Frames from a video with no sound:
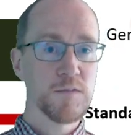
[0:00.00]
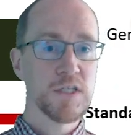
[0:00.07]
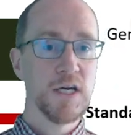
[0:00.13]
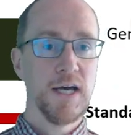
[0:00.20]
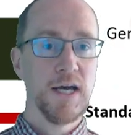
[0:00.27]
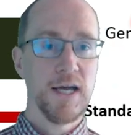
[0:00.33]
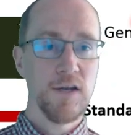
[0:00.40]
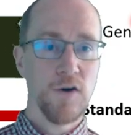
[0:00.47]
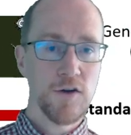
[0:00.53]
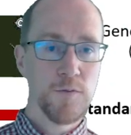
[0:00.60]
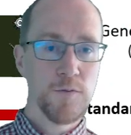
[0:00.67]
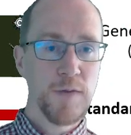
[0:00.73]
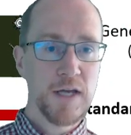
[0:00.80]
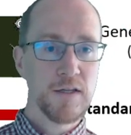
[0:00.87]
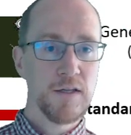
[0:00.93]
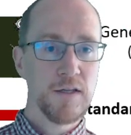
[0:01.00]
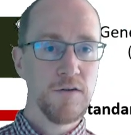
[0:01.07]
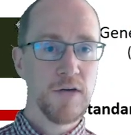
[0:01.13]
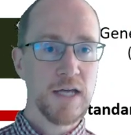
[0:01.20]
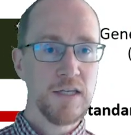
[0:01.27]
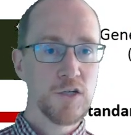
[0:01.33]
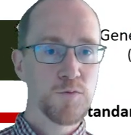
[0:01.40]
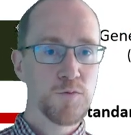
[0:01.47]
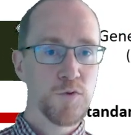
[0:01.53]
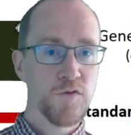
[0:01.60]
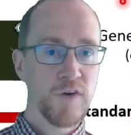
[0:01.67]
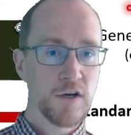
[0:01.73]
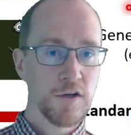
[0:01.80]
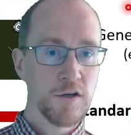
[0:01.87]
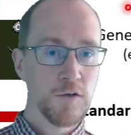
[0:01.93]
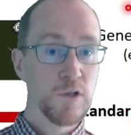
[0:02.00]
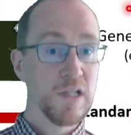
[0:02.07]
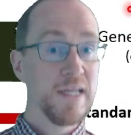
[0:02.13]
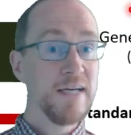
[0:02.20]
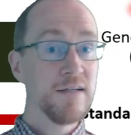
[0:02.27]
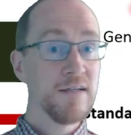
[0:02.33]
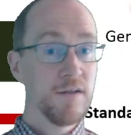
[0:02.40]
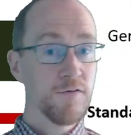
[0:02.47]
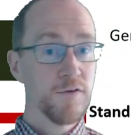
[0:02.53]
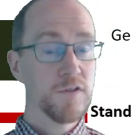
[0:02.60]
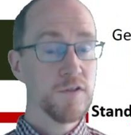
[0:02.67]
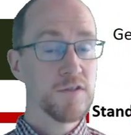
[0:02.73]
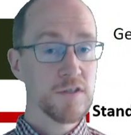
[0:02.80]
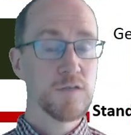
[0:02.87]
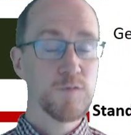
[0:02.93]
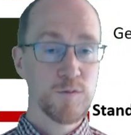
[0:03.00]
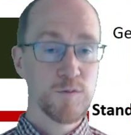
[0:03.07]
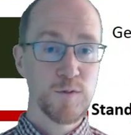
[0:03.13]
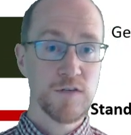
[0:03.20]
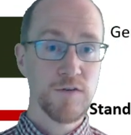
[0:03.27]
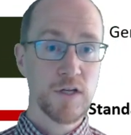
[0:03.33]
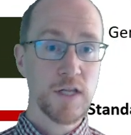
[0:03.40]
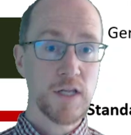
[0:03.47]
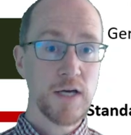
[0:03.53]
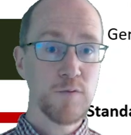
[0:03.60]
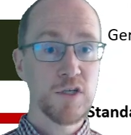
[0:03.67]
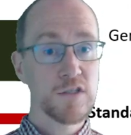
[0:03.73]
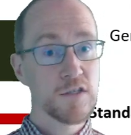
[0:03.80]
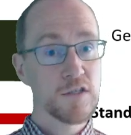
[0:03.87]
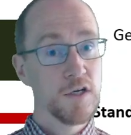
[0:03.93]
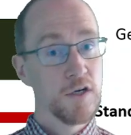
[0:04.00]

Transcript: And automatically at each provider, you would link different system specific libraries.